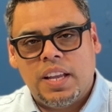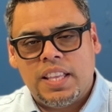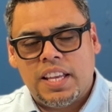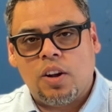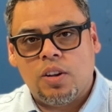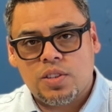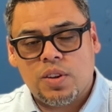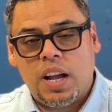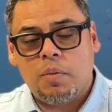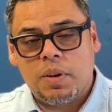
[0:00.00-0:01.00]
and then
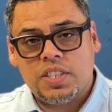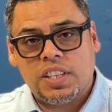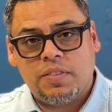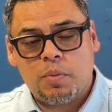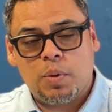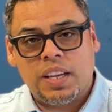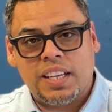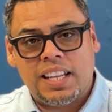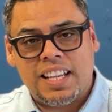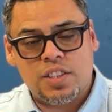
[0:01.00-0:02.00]
also how much leaf they're putting
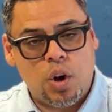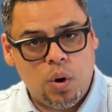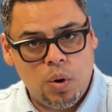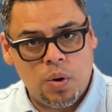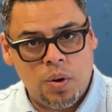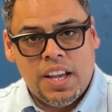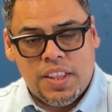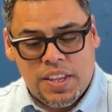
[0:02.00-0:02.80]
in as a whole.